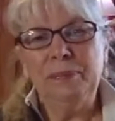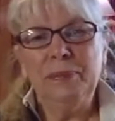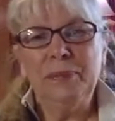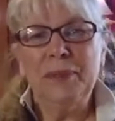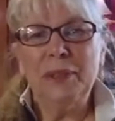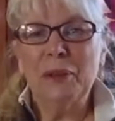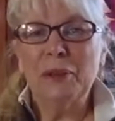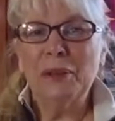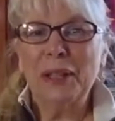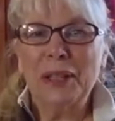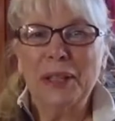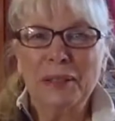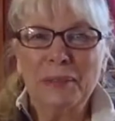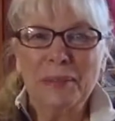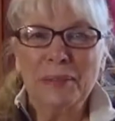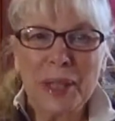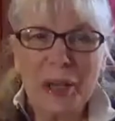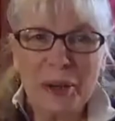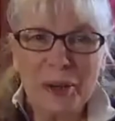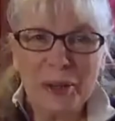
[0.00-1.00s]
don't let them
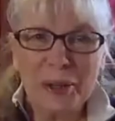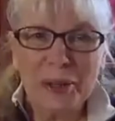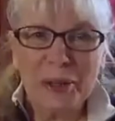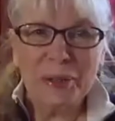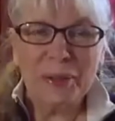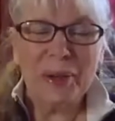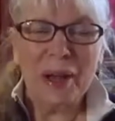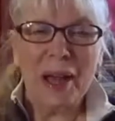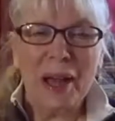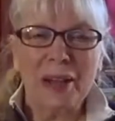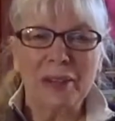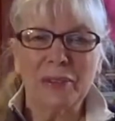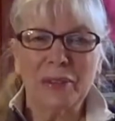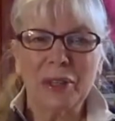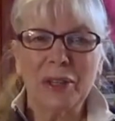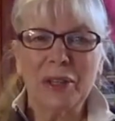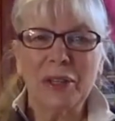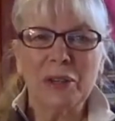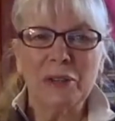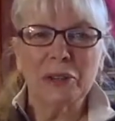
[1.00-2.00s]
scare you out of
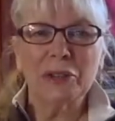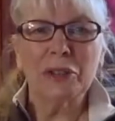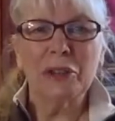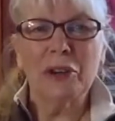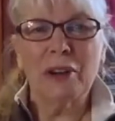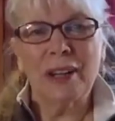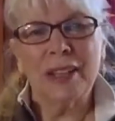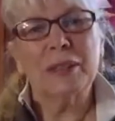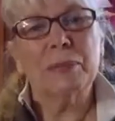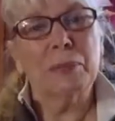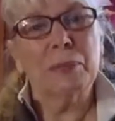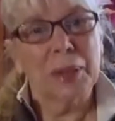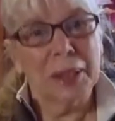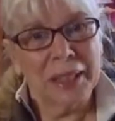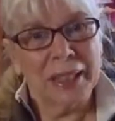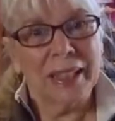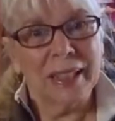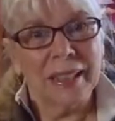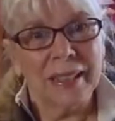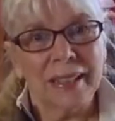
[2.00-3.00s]
getting your shots,
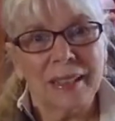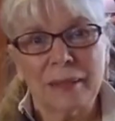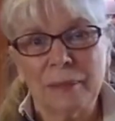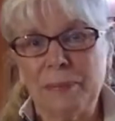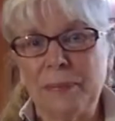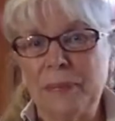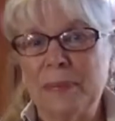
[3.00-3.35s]
please.